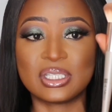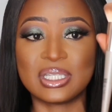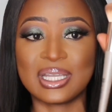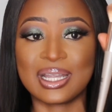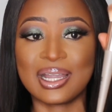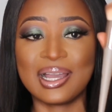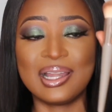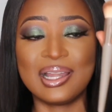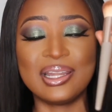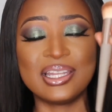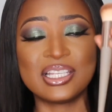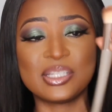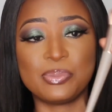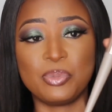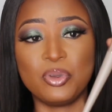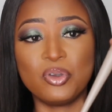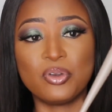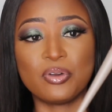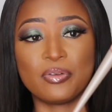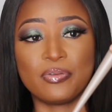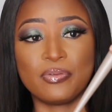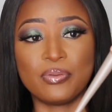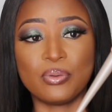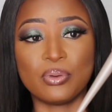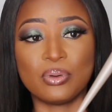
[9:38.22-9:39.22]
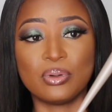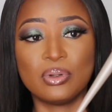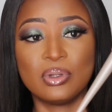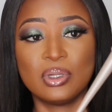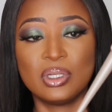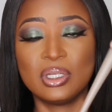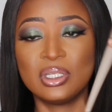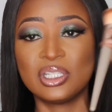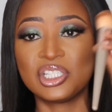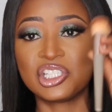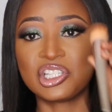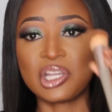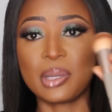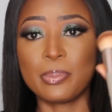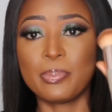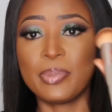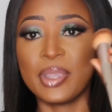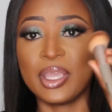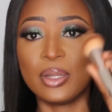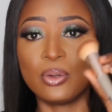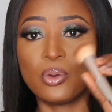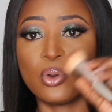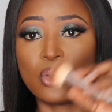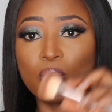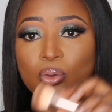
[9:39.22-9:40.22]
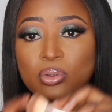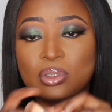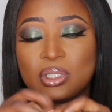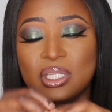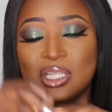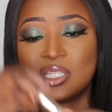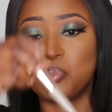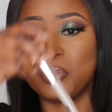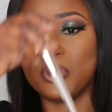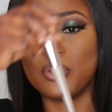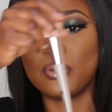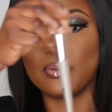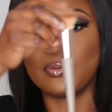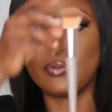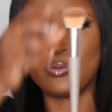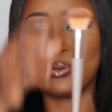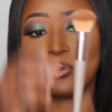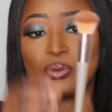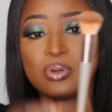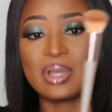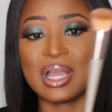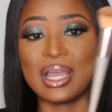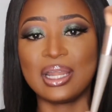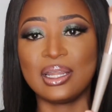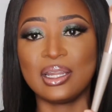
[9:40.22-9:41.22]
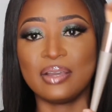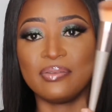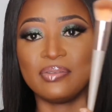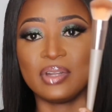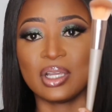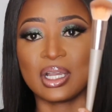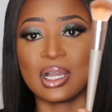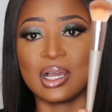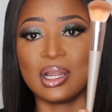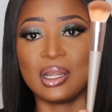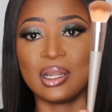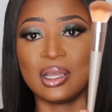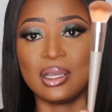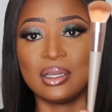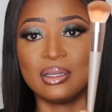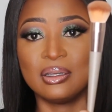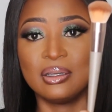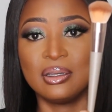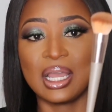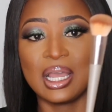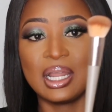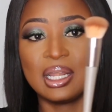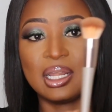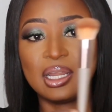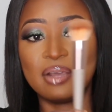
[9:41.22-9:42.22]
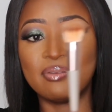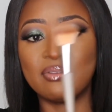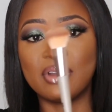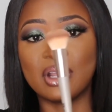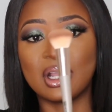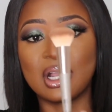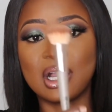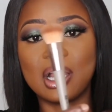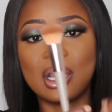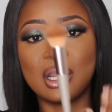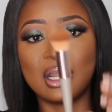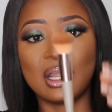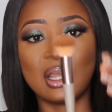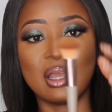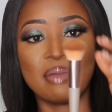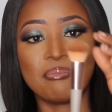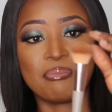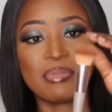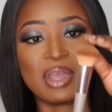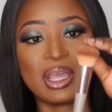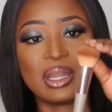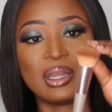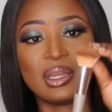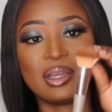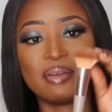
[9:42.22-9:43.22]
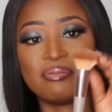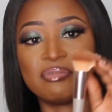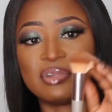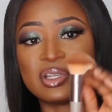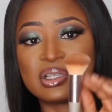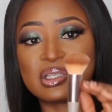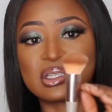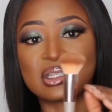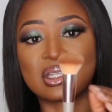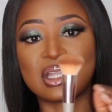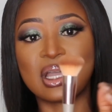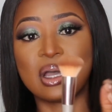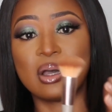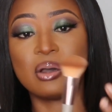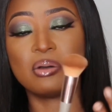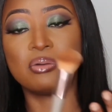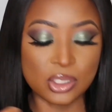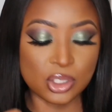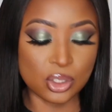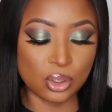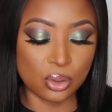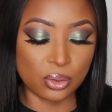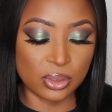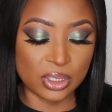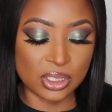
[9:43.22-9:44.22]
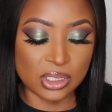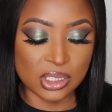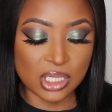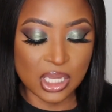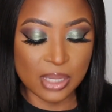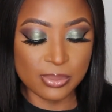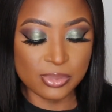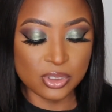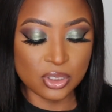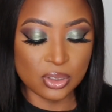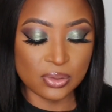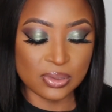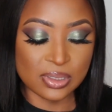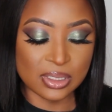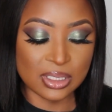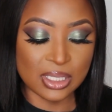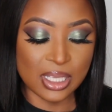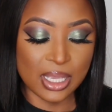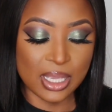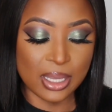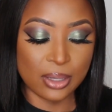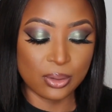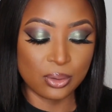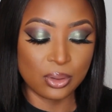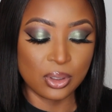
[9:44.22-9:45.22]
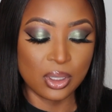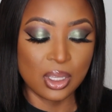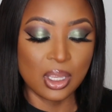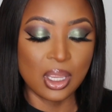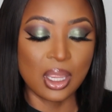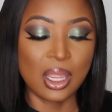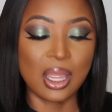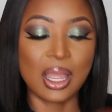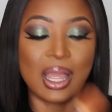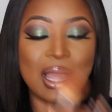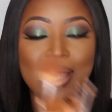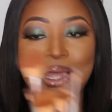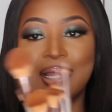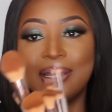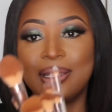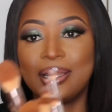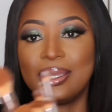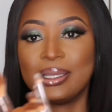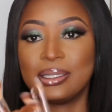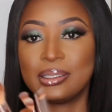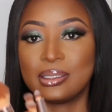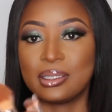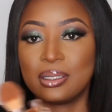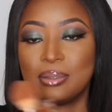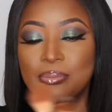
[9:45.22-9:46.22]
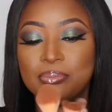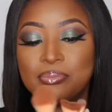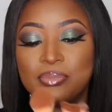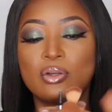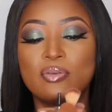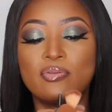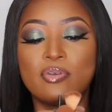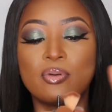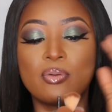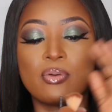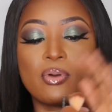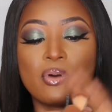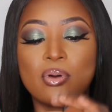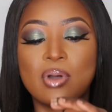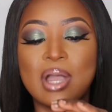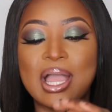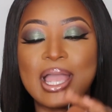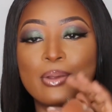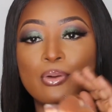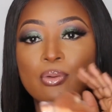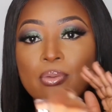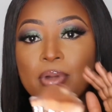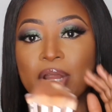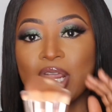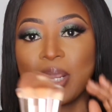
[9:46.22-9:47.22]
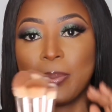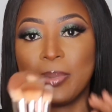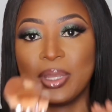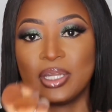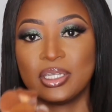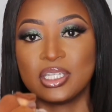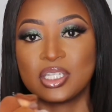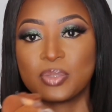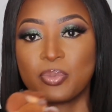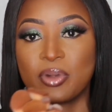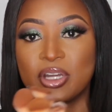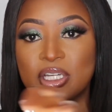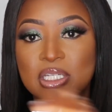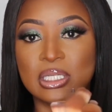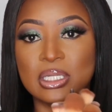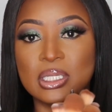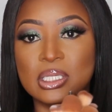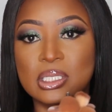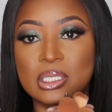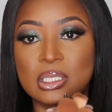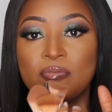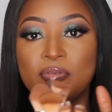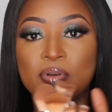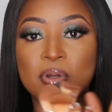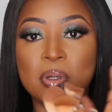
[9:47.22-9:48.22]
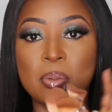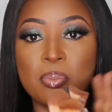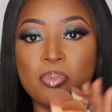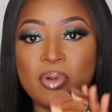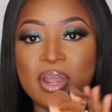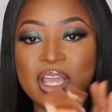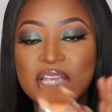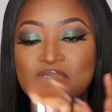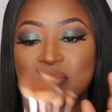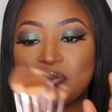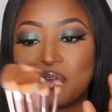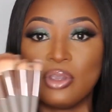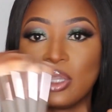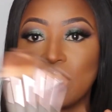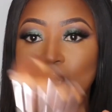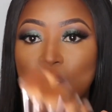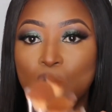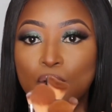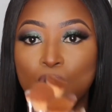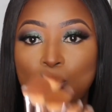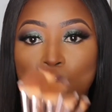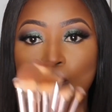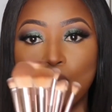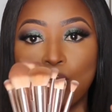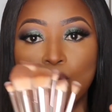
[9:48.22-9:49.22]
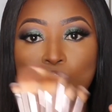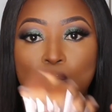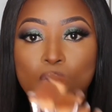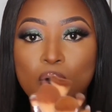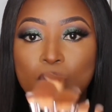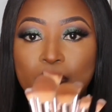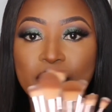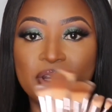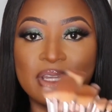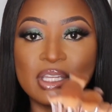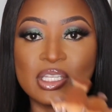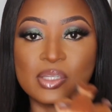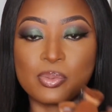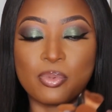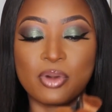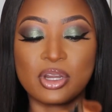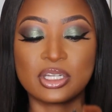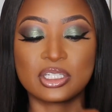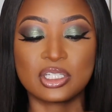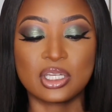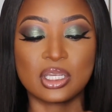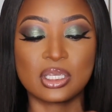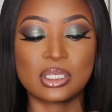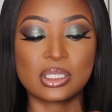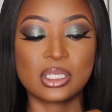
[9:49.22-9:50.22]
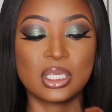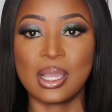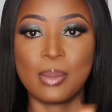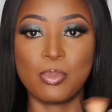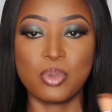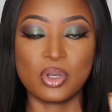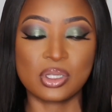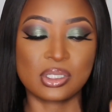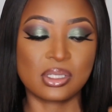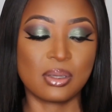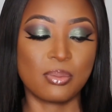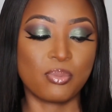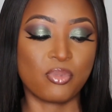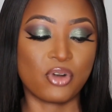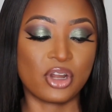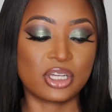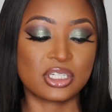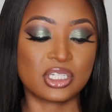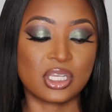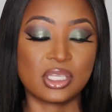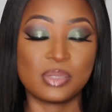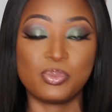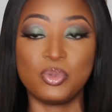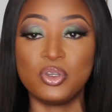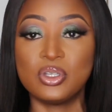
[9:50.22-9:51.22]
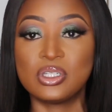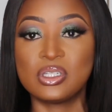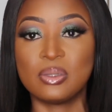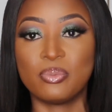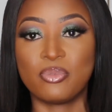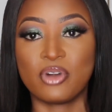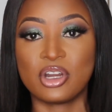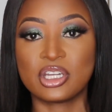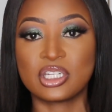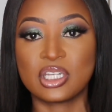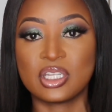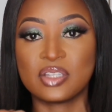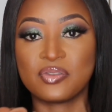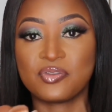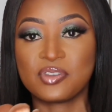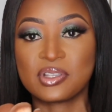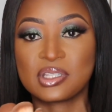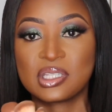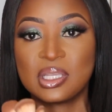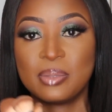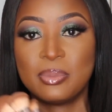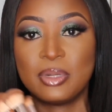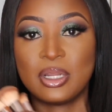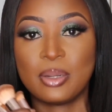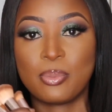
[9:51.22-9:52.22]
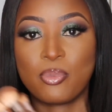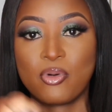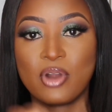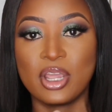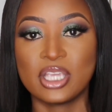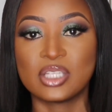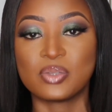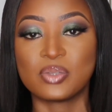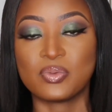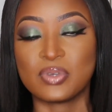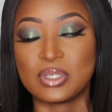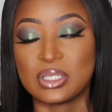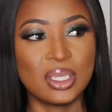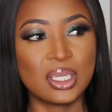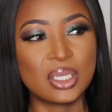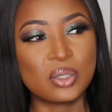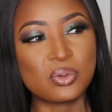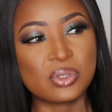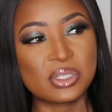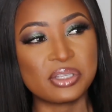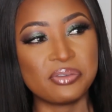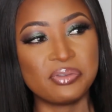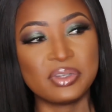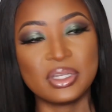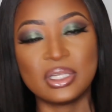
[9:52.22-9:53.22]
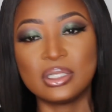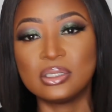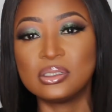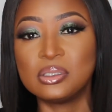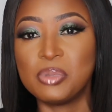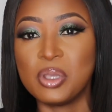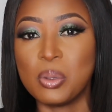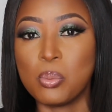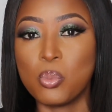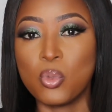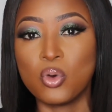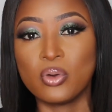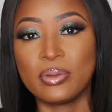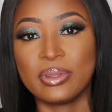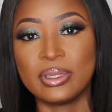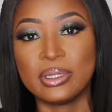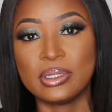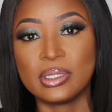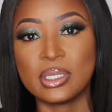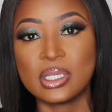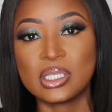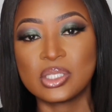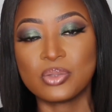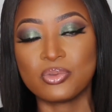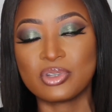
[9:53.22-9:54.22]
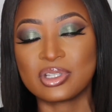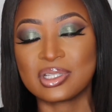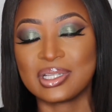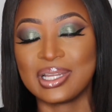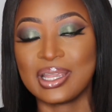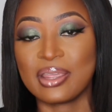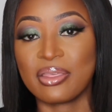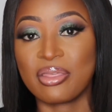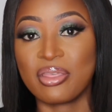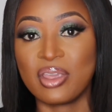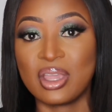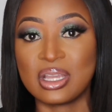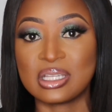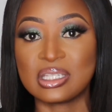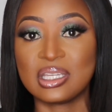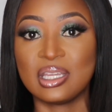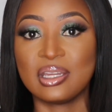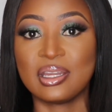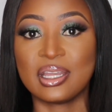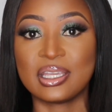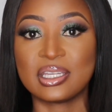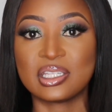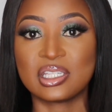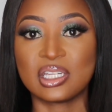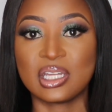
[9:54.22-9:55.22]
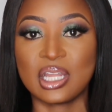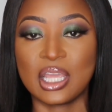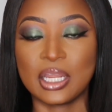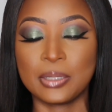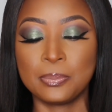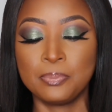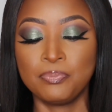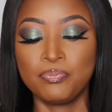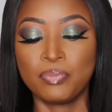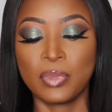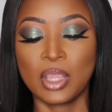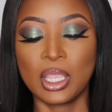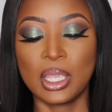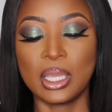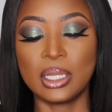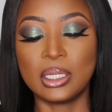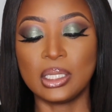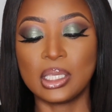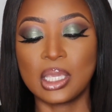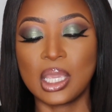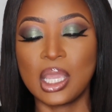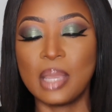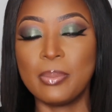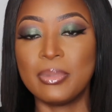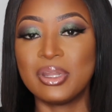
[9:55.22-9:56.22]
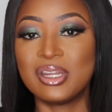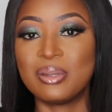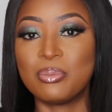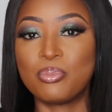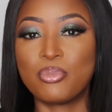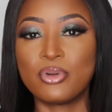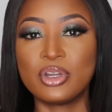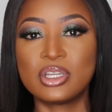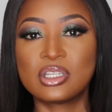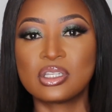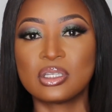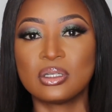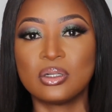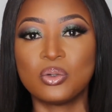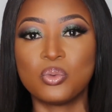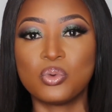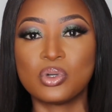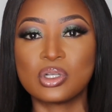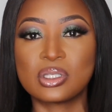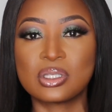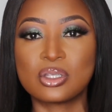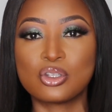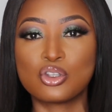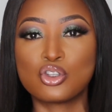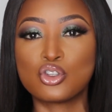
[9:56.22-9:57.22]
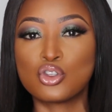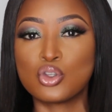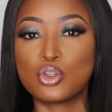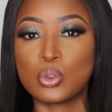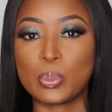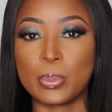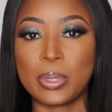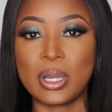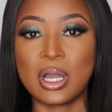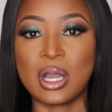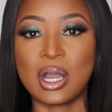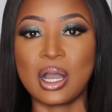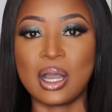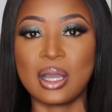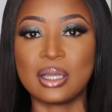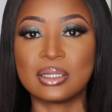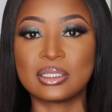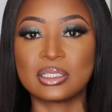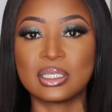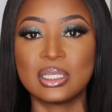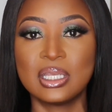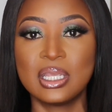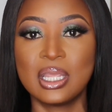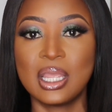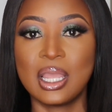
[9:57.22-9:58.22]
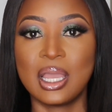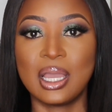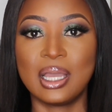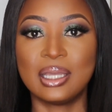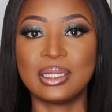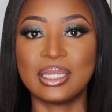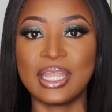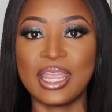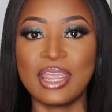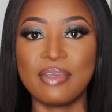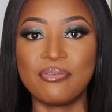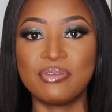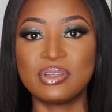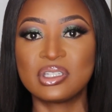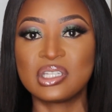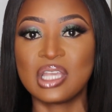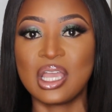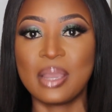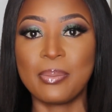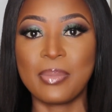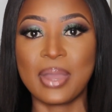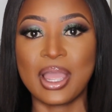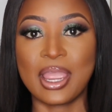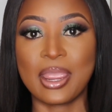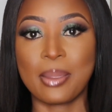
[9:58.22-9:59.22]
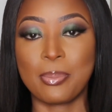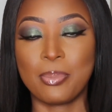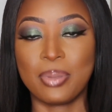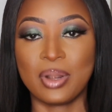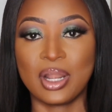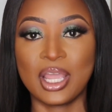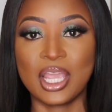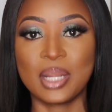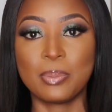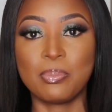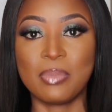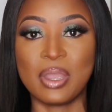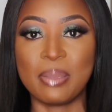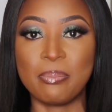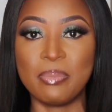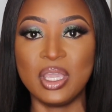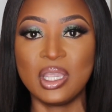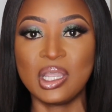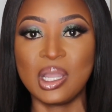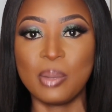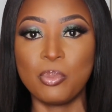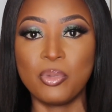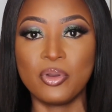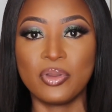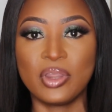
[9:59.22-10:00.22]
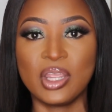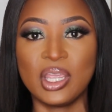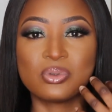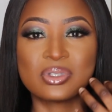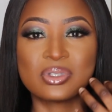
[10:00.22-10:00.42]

The color is beautiful. Champagne gold is beautiful. I love the color. I love the color. I love the style. So in terms of style, I like them. Overall, I would recommend these brushes. For the price, you cannot go wrong with these brushes. I bought some brushes, beauty brushes, for similar price, which I think it was even a little bit more than this. It was like $13.99, and it came in a brittle, was super hard. and every time I applied my makeup with it, it